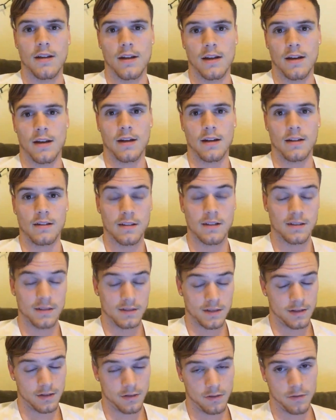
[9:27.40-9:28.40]
and it
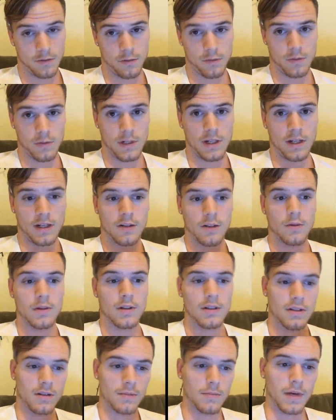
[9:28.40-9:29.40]
does this through an
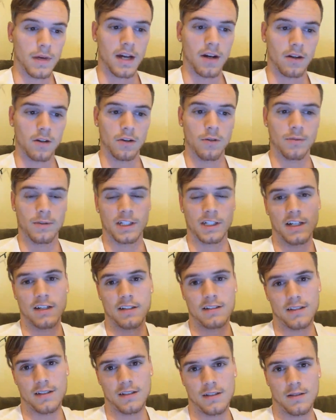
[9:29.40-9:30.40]
increase in myoglobin
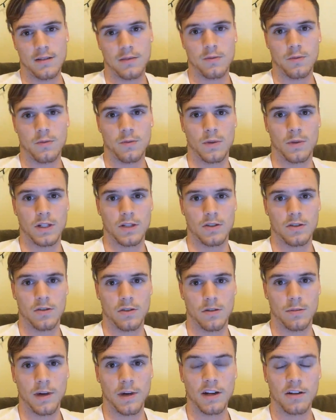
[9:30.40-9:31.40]
content, which
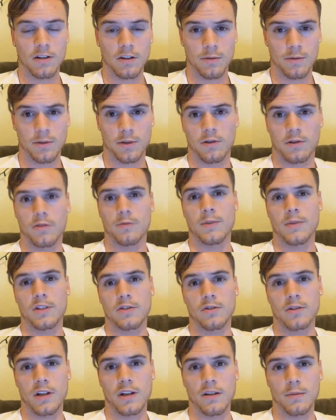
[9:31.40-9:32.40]
the myoglobin are a
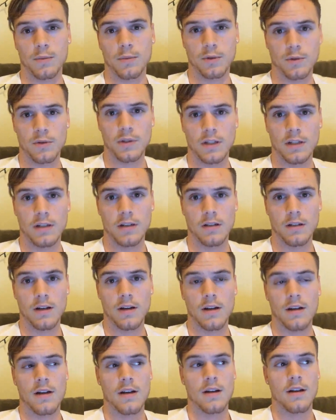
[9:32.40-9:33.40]
special kind of protein
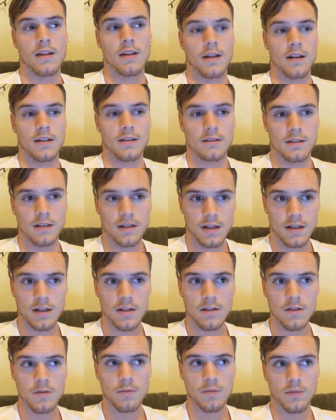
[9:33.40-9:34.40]
that is
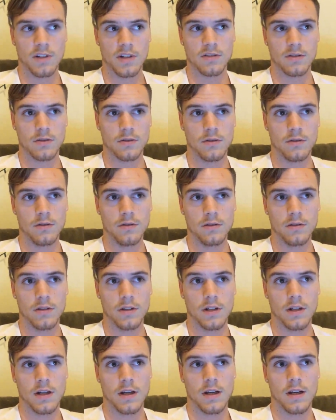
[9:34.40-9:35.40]
in your muscles,
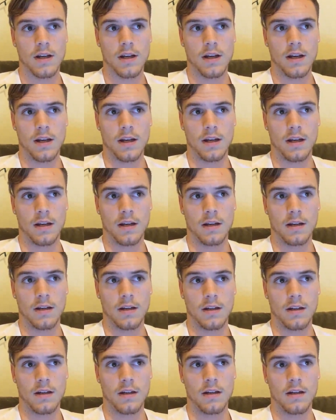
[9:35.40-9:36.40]

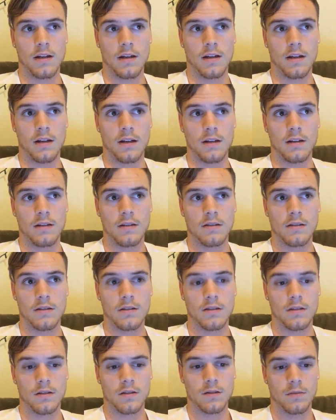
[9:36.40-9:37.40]
and it
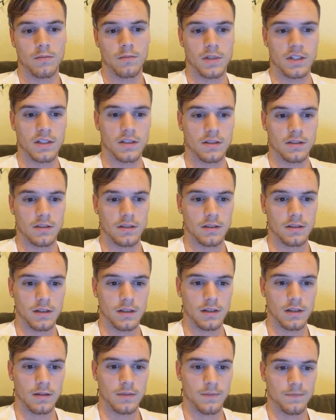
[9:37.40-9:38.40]

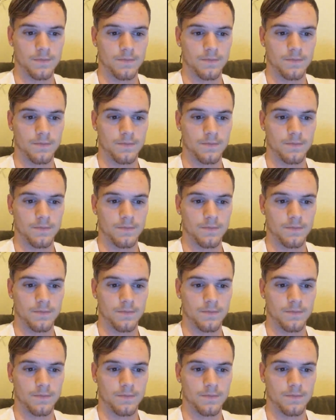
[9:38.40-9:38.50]
basically